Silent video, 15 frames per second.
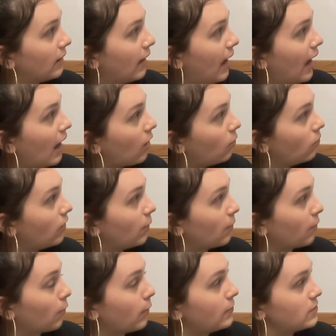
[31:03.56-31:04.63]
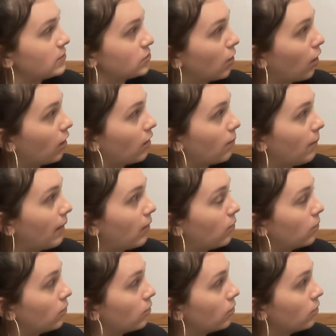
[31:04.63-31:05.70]
how they were going to talk about
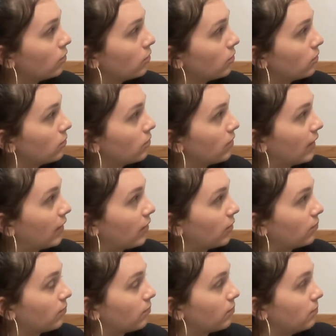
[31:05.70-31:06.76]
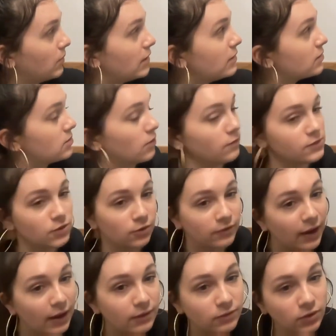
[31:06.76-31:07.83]
their means of
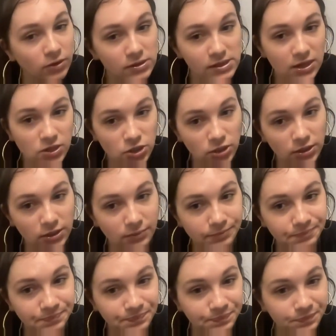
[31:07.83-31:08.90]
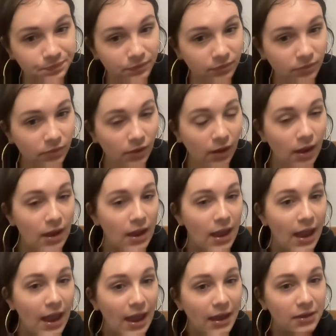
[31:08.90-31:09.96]
survival, essentially.
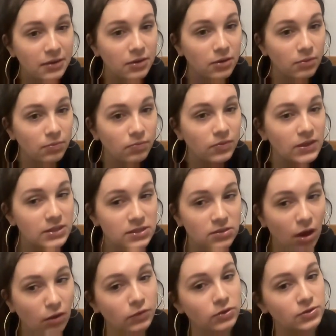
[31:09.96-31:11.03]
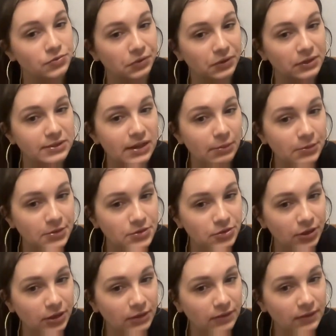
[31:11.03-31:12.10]
And these novels really
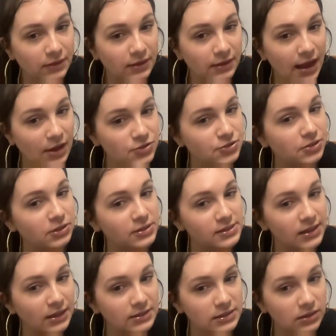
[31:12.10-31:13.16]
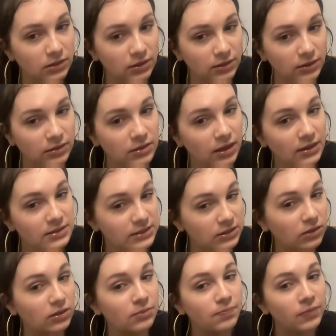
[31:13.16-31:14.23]
demonstrate the naturalist
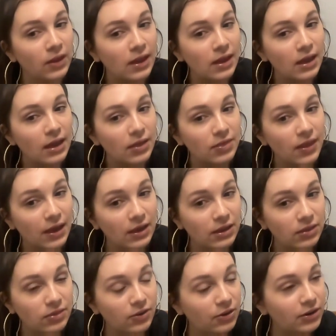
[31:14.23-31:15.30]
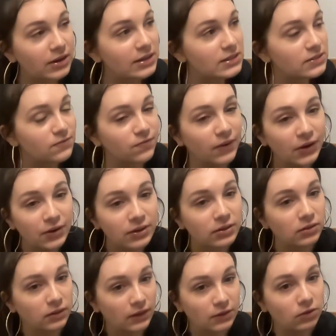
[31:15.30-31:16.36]
ideal that there is very
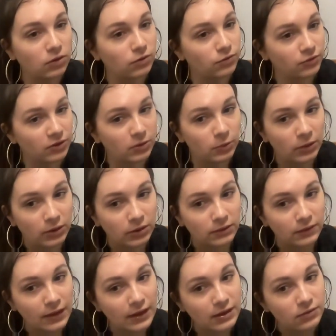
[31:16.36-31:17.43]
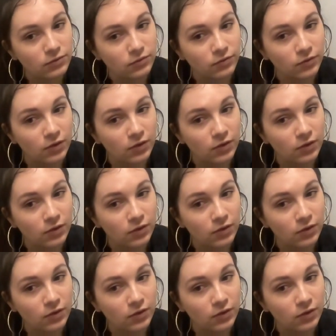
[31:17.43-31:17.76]
little free will in life.